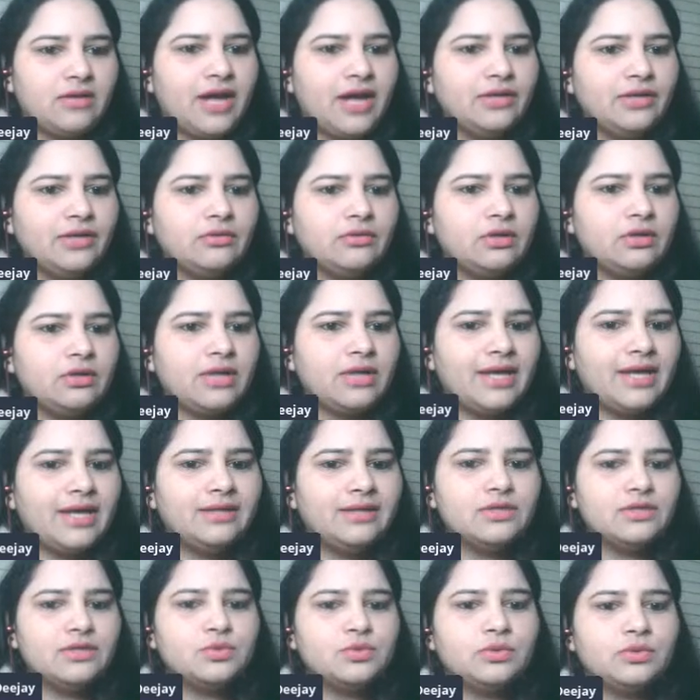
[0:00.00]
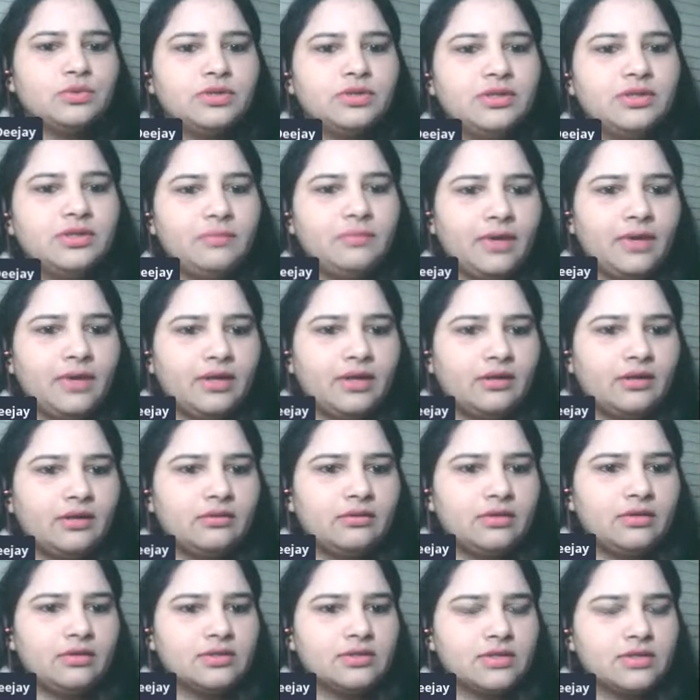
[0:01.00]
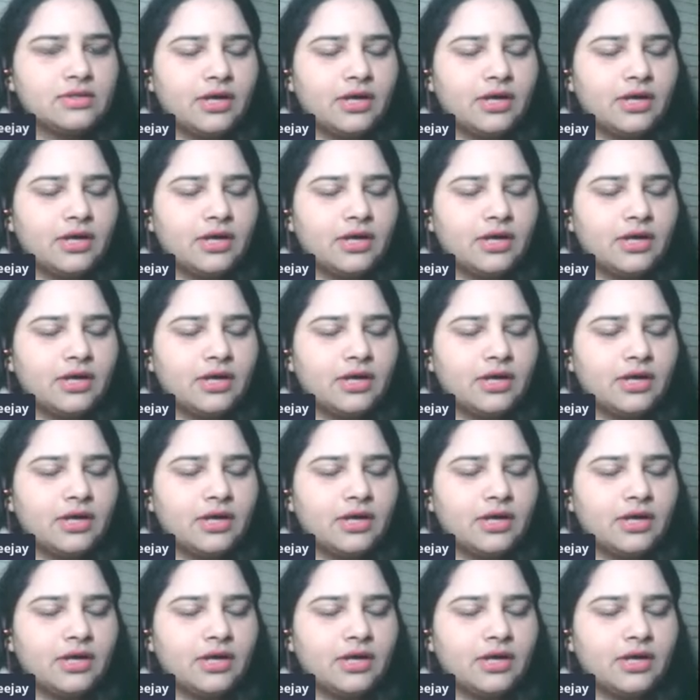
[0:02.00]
I do not like this word debate in this